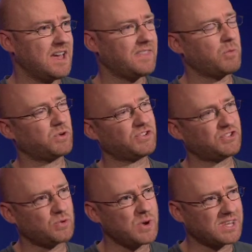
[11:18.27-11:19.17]
They want to
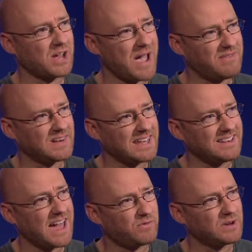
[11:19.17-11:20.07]
squeeze out
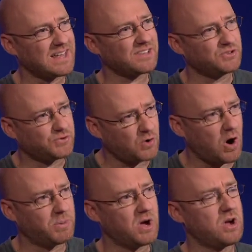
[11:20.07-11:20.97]
every, every last
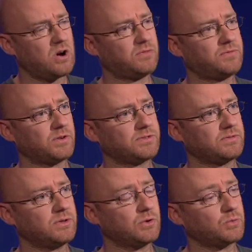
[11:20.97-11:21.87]
drop of fossil
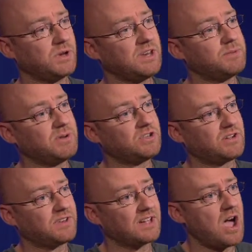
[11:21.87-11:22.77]
fuels. We need to be
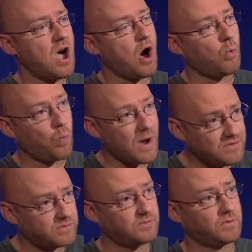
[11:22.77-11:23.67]
shifting away
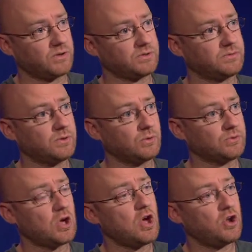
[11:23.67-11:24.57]
from fossil
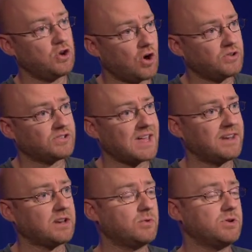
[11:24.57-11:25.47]
fuels, not okay. just
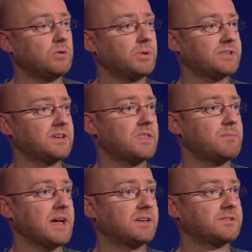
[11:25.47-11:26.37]
adding renewables into the
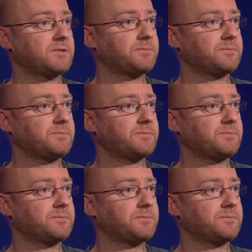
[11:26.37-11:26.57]
mix.